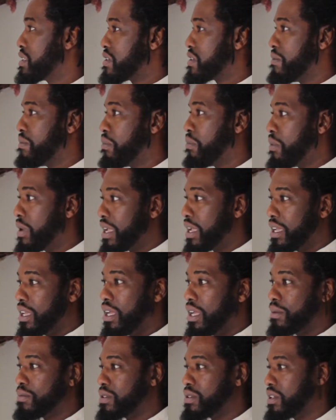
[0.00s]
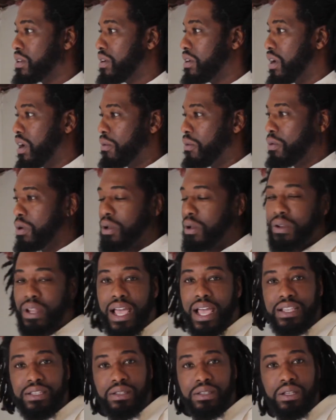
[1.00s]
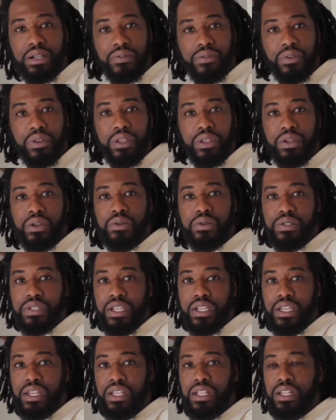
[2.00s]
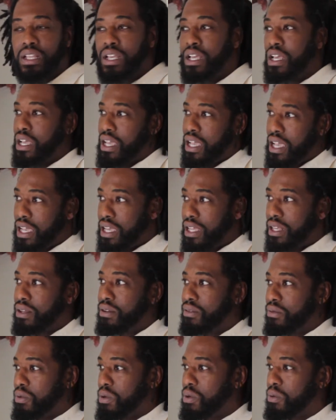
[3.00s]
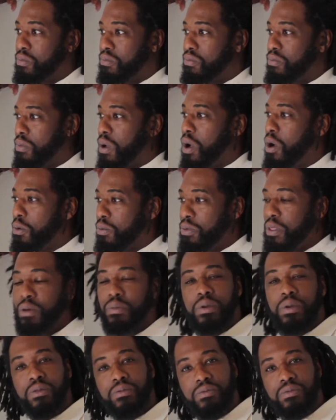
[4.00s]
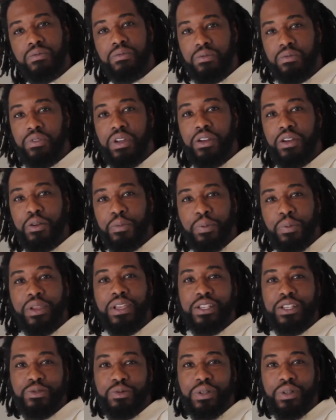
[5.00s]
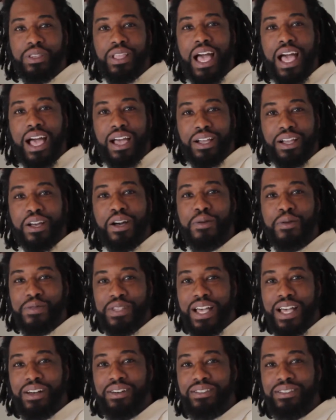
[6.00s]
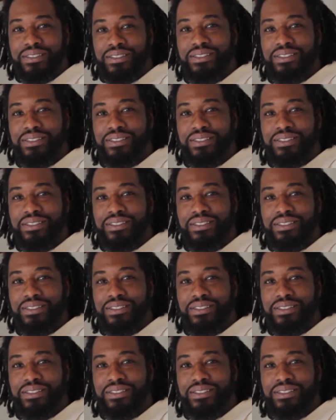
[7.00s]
to bring it up to a real nice look for the new tenant, and we hope they'll be very pleased with how it comes out.